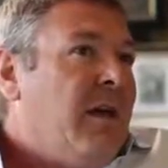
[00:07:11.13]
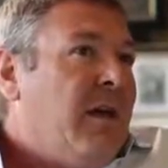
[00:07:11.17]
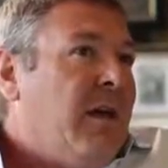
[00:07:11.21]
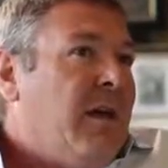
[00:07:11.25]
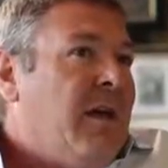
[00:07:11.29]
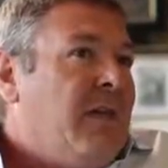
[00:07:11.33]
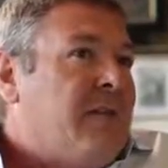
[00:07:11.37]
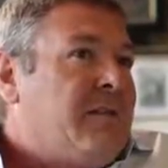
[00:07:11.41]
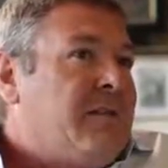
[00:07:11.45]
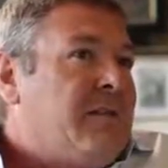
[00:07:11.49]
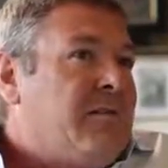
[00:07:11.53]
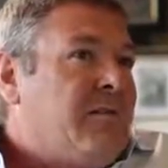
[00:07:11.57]

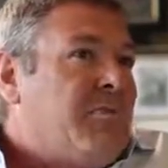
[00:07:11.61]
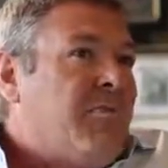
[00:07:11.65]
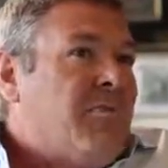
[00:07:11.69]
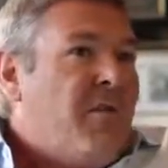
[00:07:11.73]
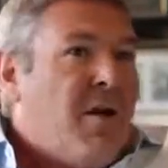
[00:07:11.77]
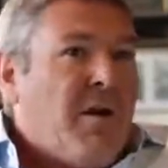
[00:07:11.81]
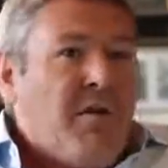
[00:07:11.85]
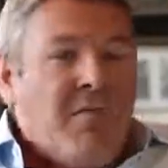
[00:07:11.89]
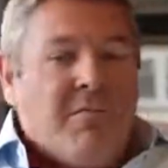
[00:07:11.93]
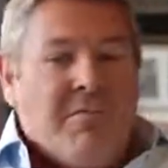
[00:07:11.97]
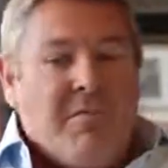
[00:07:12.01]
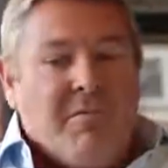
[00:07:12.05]
it's
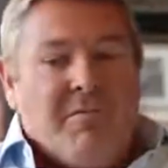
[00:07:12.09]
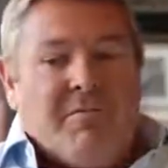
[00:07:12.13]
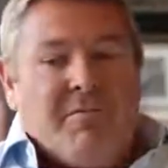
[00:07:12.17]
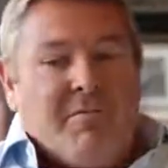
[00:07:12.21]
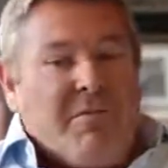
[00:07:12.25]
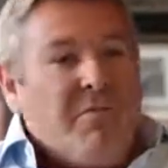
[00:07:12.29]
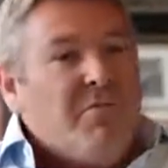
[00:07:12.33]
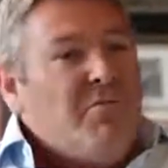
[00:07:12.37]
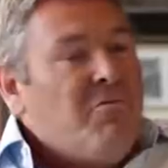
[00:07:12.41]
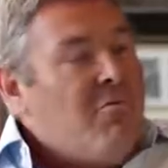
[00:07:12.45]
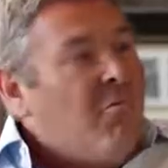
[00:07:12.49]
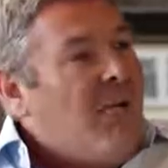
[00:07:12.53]
one of the
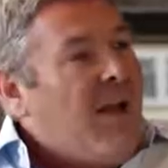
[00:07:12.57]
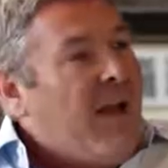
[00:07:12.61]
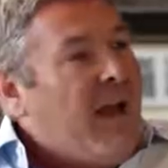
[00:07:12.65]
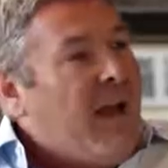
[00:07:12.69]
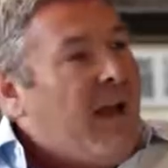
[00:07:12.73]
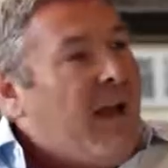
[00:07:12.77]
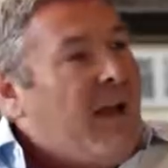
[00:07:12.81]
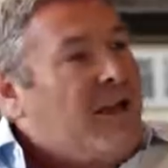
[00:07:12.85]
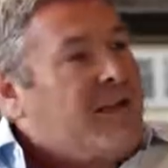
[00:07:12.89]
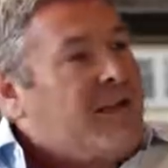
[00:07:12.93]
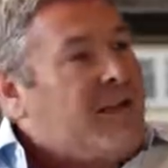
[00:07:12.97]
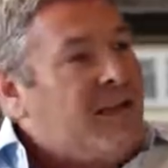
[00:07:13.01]
few
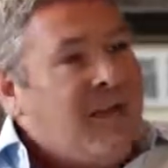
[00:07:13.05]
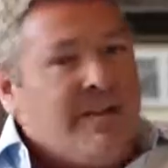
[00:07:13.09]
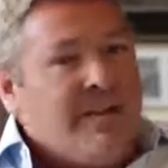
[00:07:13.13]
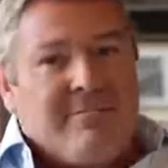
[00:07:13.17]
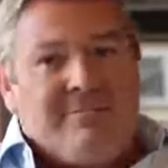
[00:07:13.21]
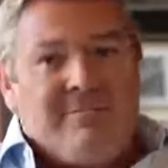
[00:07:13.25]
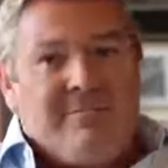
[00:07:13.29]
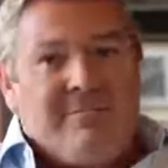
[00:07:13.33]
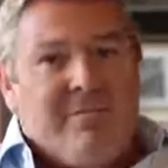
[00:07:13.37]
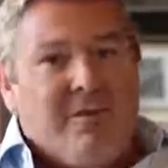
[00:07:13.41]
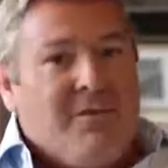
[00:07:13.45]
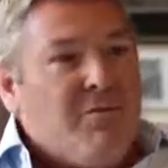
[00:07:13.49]
wines
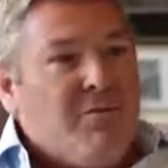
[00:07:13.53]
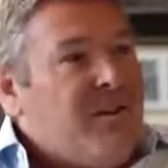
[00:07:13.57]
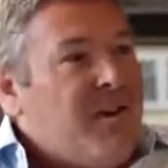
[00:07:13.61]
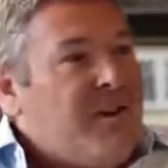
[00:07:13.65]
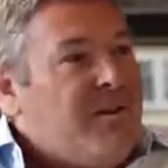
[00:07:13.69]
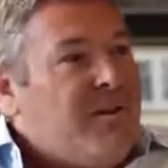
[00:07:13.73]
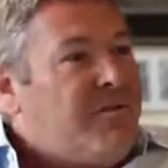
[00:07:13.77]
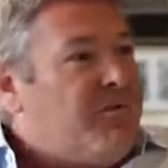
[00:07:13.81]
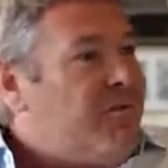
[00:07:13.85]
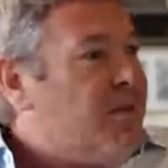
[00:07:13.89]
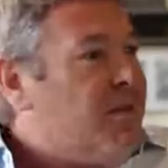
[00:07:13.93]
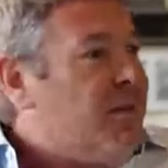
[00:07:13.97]
that you
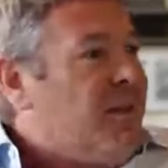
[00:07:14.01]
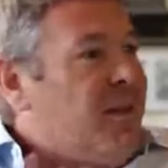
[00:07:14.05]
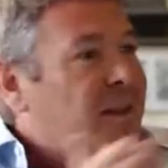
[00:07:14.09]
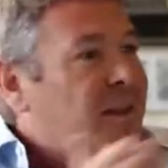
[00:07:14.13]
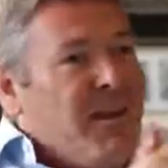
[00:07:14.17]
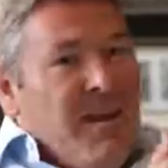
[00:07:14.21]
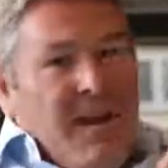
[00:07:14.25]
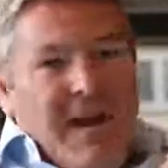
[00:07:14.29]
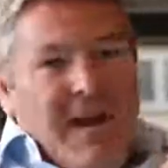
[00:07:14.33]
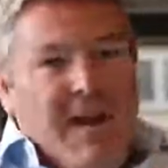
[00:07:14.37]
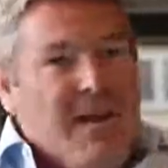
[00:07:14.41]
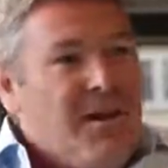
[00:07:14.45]
can drink
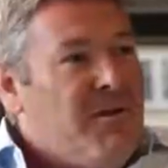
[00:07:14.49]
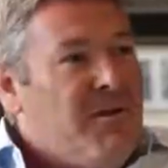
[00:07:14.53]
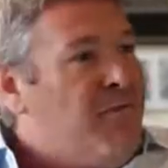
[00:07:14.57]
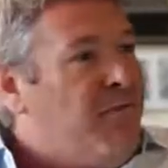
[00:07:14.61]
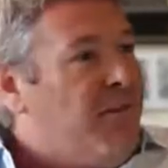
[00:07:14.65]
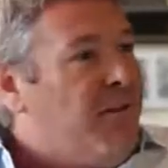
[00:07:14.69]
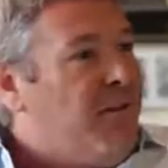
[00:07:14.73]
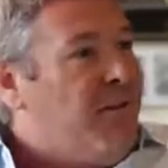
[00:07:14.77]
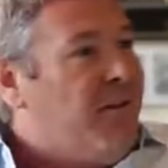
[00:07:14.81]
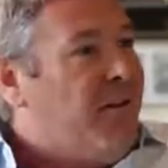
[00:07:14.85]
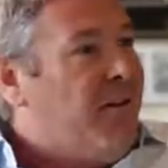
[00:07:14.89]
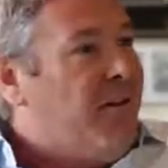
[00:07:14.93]

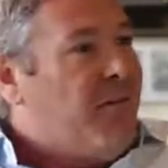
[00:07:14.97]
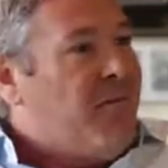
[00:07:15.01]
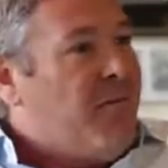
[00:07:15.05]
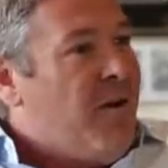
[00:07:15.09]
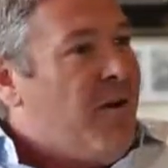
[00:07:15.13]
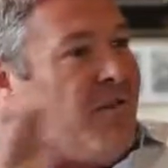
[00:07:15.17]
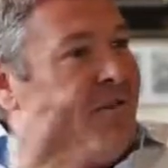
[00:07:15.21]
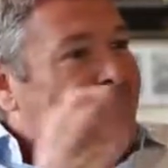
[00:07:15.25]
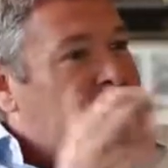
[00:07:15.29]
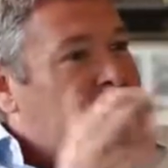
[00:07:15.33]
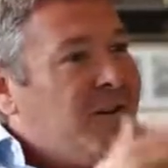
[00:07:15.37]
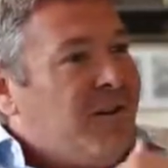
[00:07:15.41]
anywhere
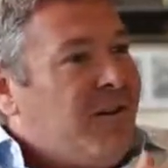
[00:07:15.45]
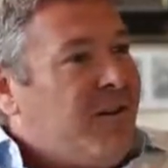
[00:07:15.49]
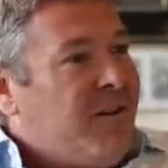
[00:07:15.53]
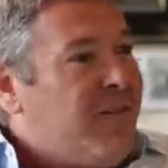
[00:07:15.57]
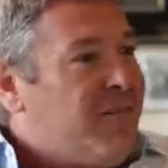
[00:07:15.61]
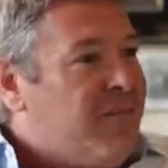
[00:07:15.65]
around Italy,